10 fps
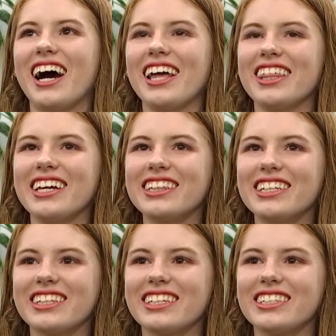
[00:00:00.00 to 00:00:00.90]
I think
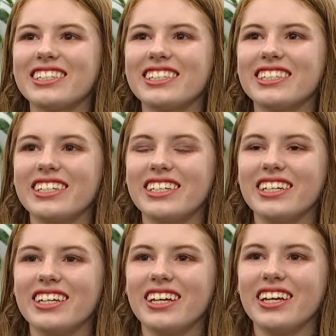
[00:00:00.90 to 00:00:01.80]
that these
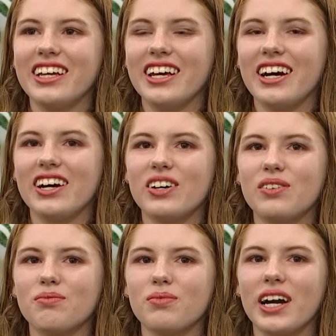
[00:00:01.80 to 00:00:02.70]

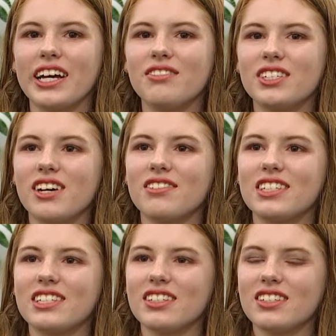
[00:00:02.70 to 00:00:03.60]
kind of
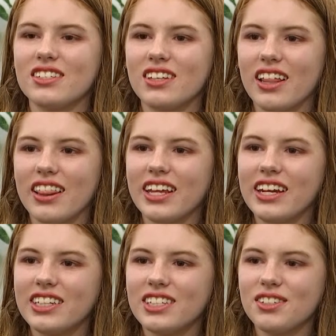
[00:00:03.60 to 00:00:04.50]
services, they
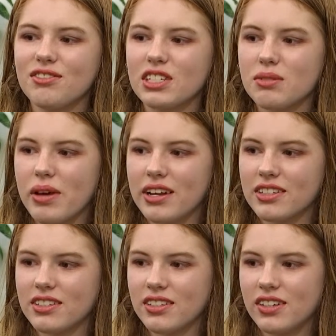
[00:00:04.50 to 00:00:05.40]
need to
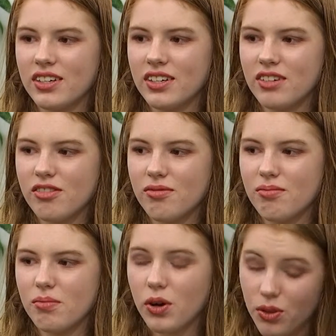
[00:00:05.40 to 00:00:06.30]
respect
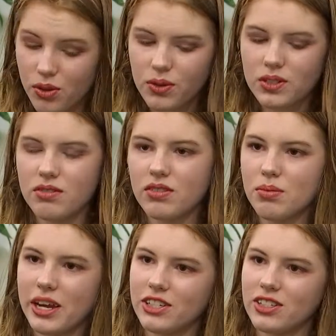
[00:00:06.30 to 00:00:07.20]
both the wants of the
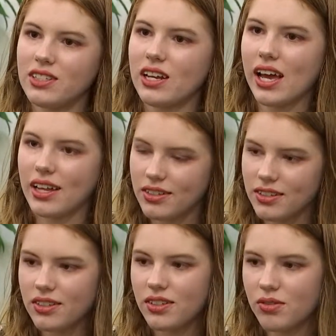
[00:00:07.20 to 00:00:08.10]
patient
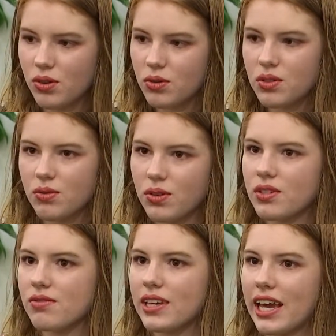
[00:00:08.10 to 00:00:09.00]
and, of course, the
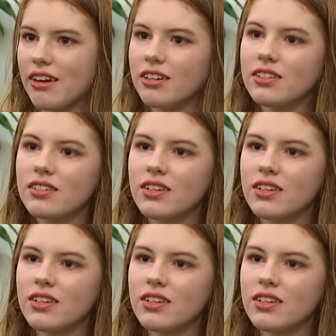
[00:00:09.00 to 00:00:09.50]
wants of the carers.